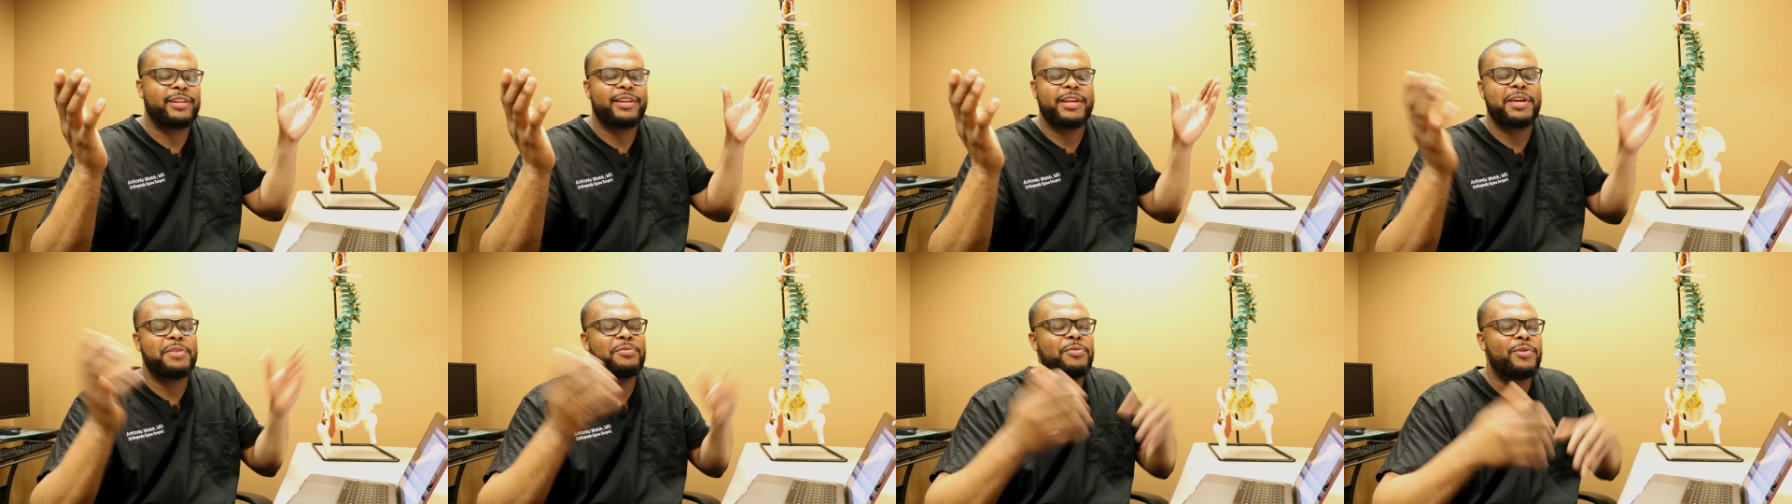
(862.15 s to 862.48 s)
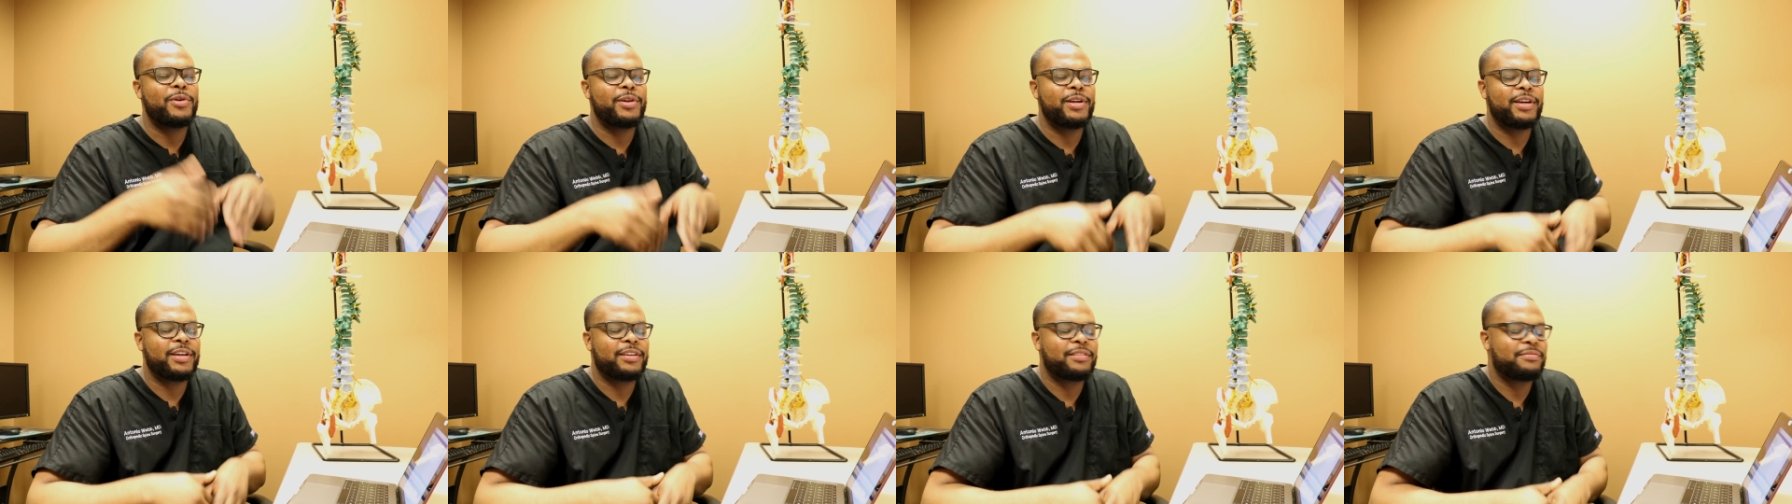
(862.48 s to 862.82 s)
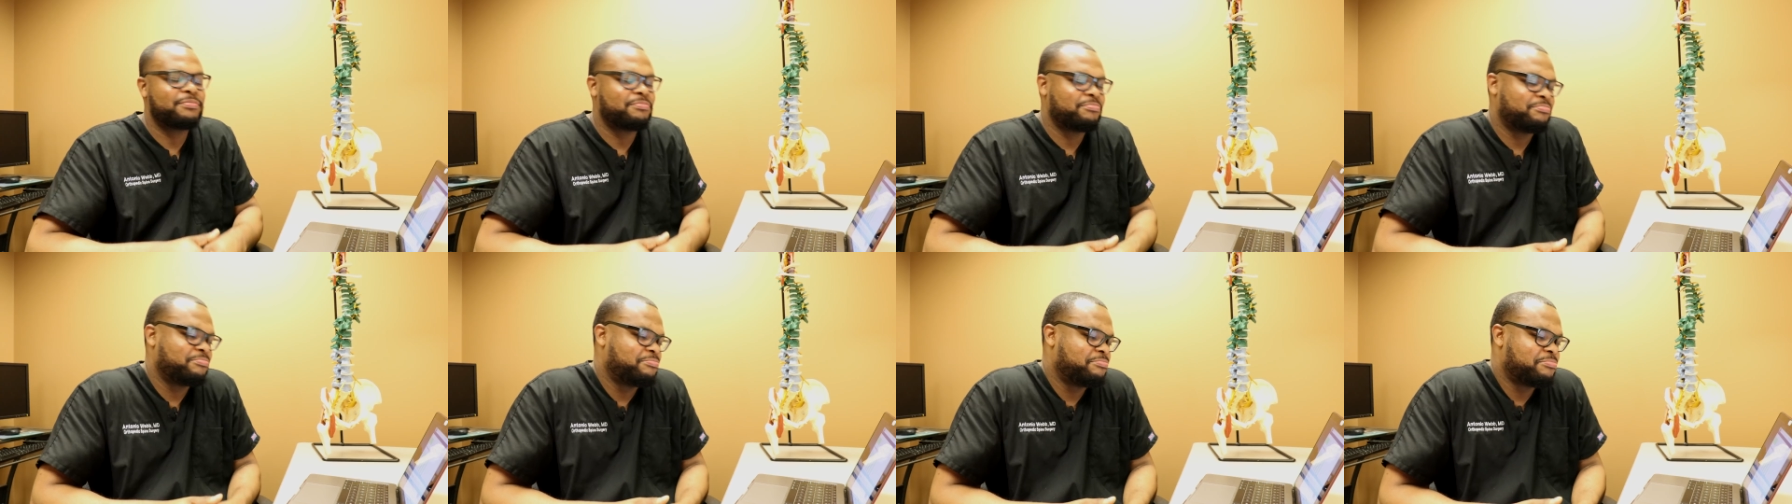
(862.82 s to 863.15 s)
that they want to
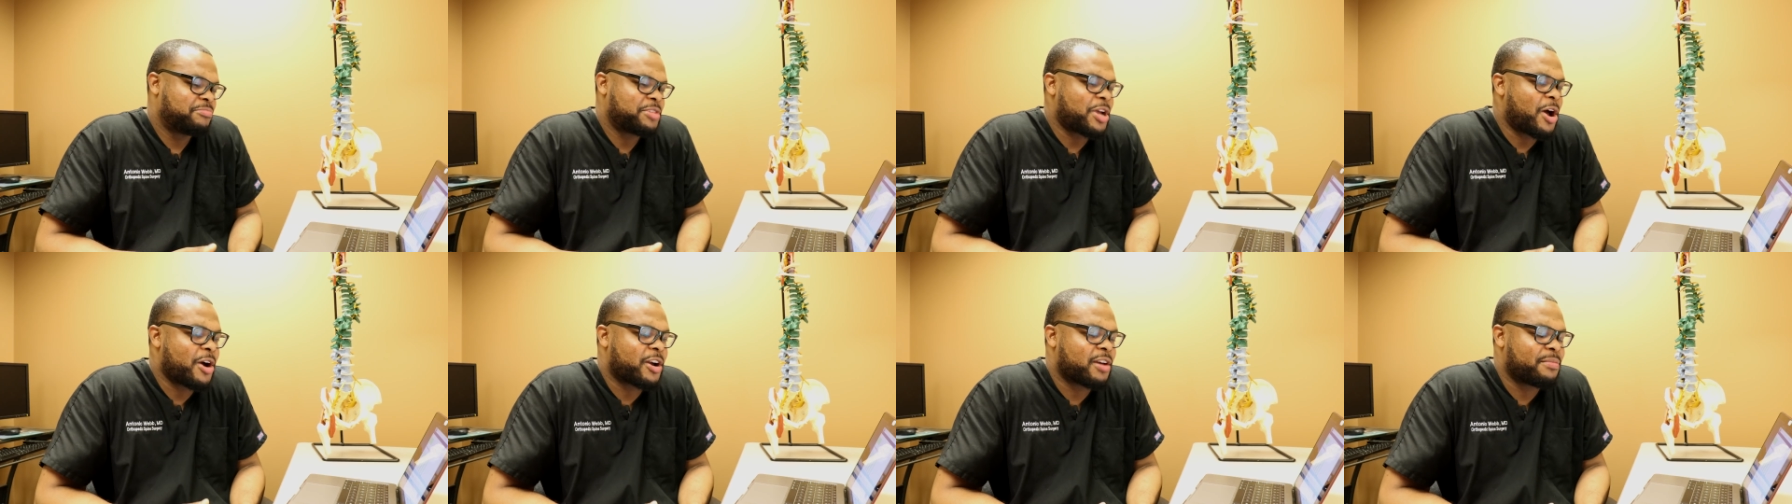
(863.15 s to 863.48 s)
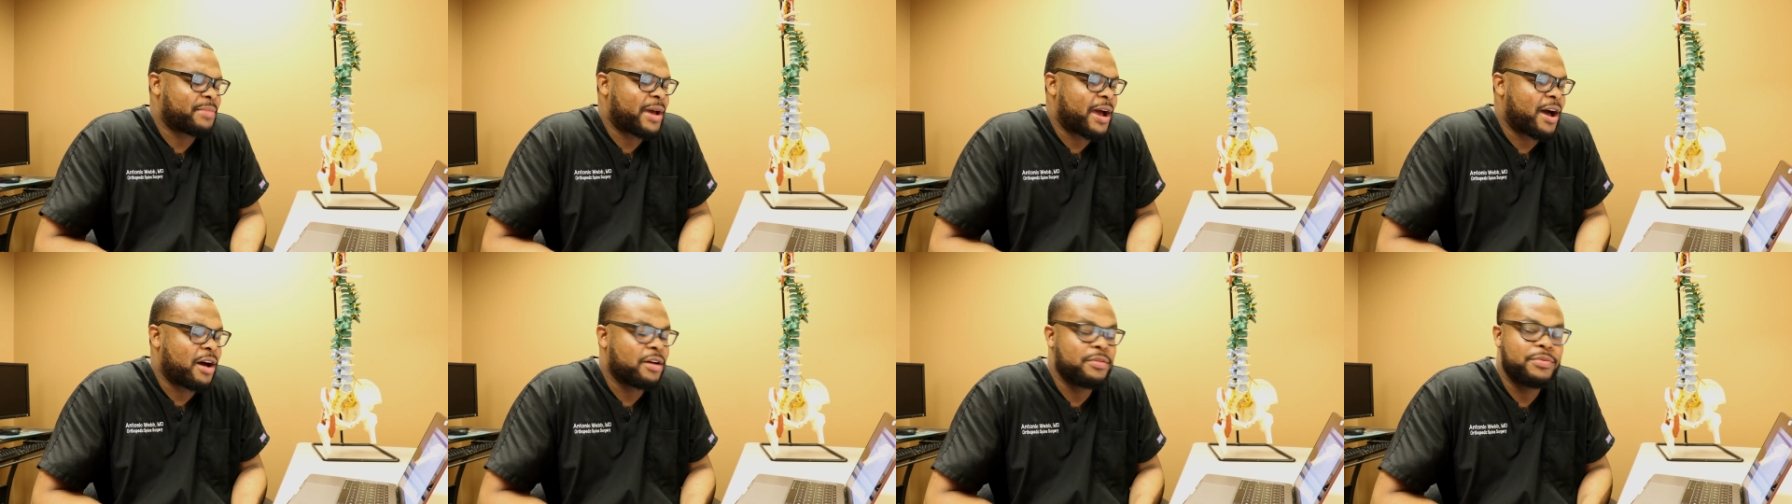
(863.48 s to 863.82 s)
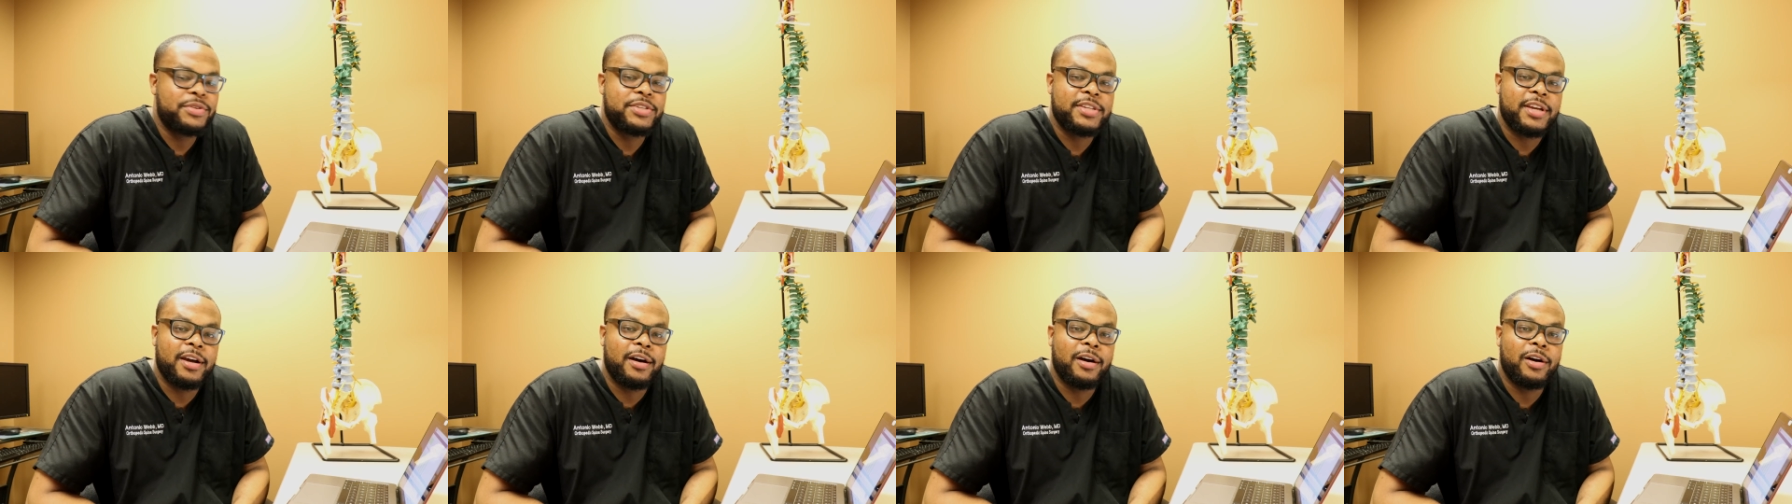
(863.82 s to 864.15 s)
talk
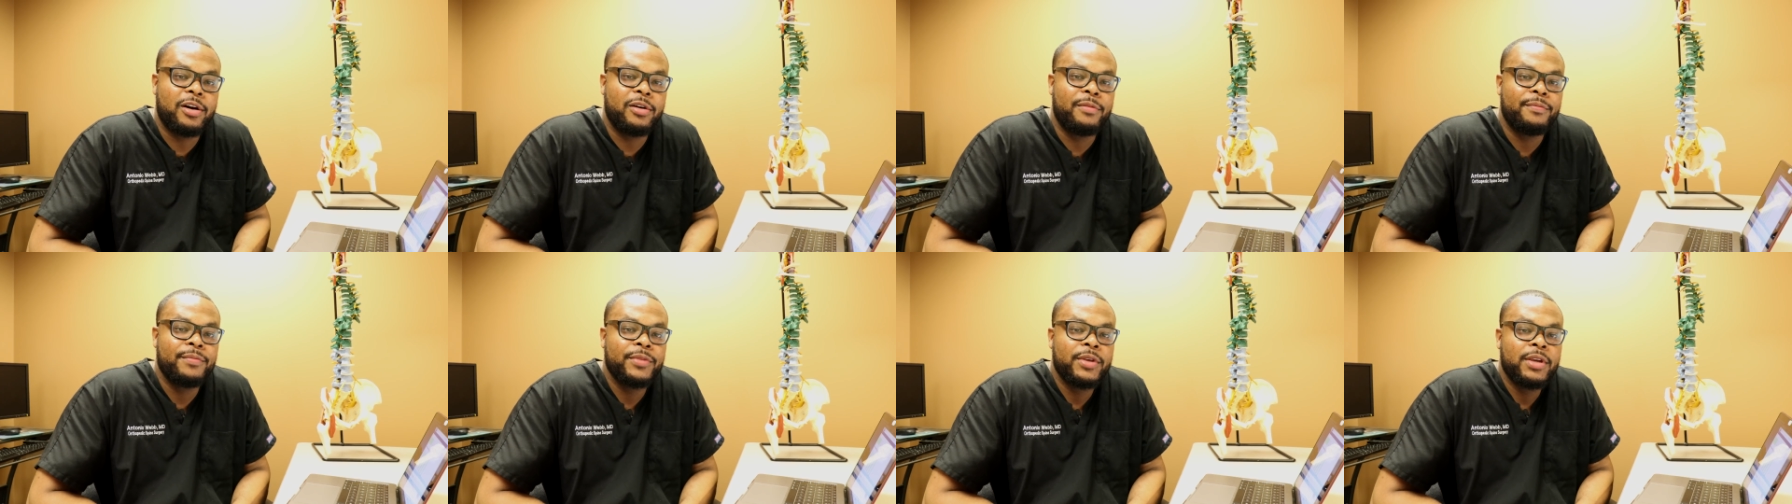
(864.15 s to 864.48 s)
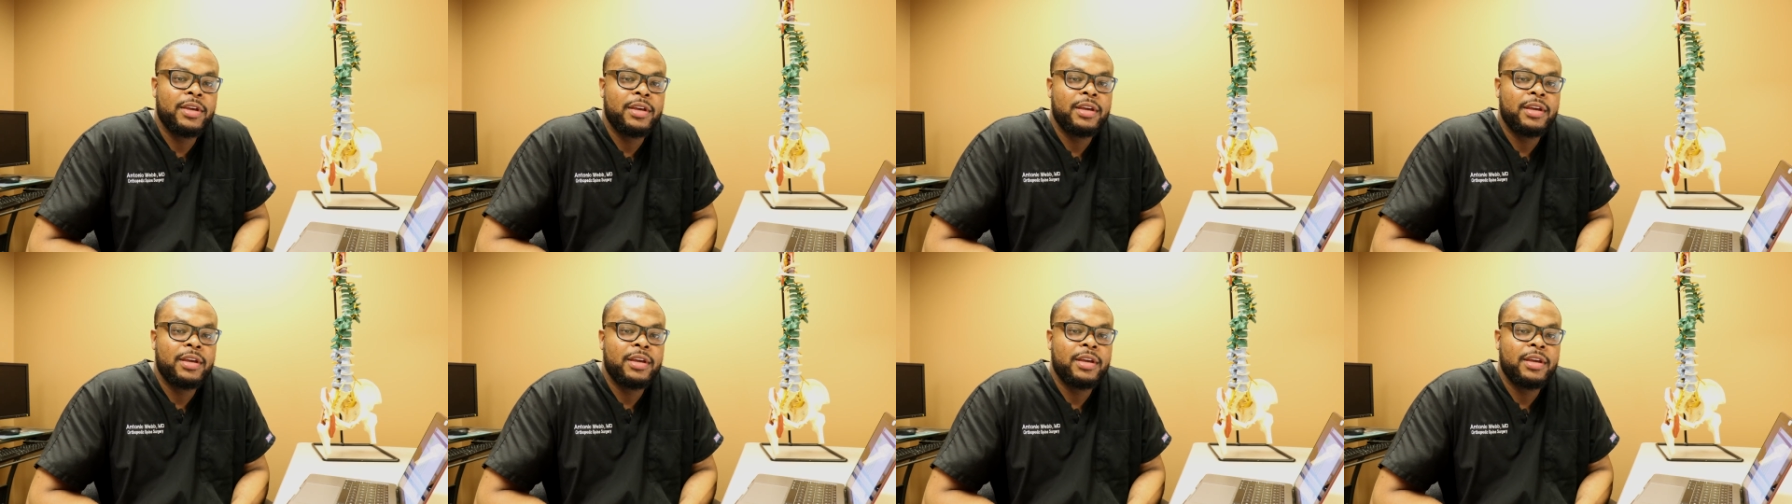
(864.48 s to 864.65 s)
about. So